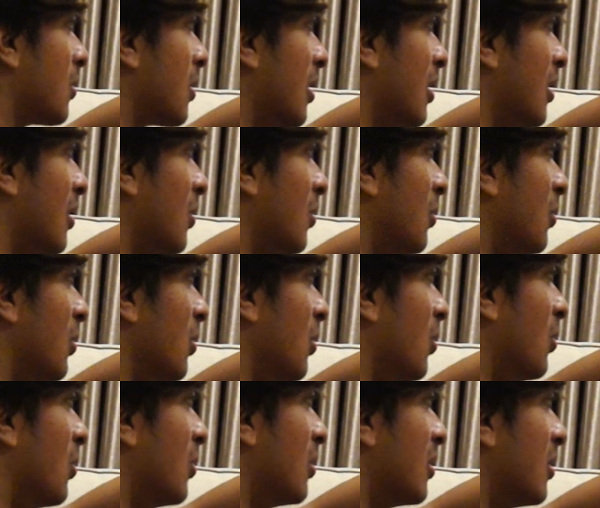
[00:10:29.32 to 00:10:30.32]
oh god, oh
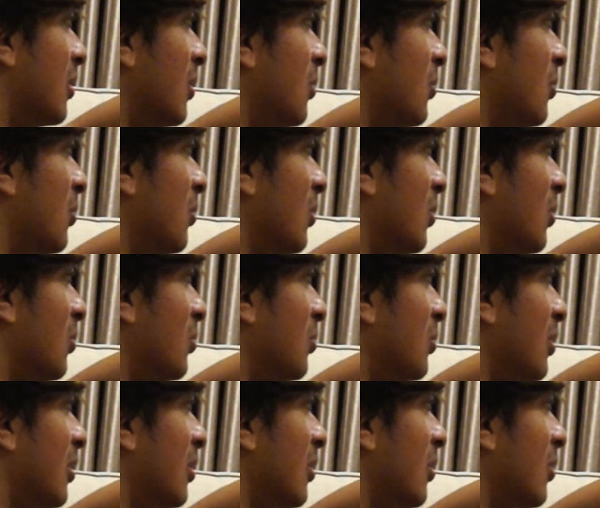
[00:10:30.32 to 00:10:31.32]
lord, oh, oh,
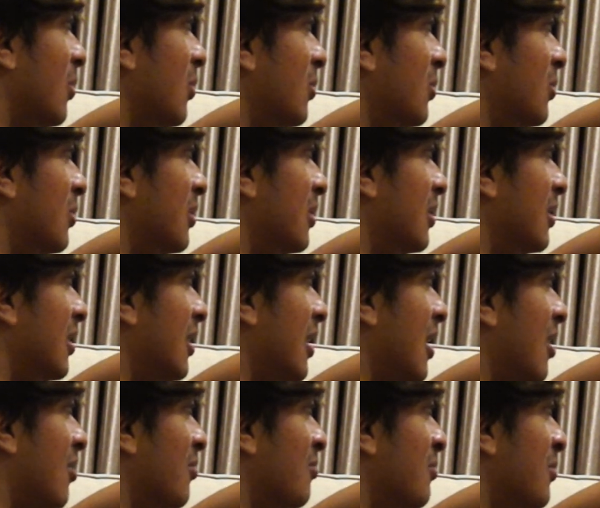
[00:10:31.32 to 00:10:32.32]
oh.
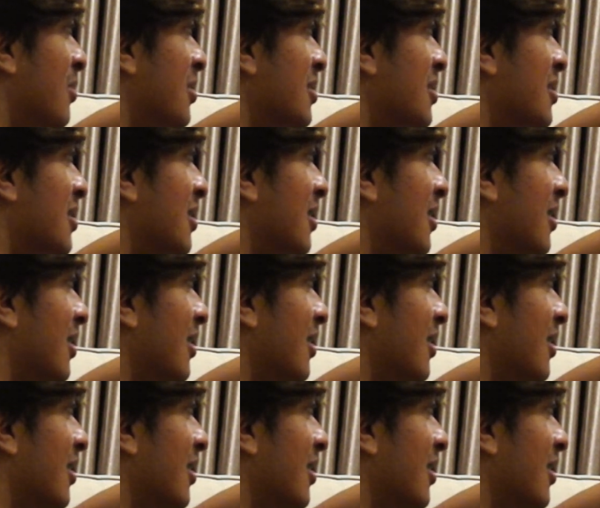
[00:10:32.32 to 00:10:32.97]
Have mercy.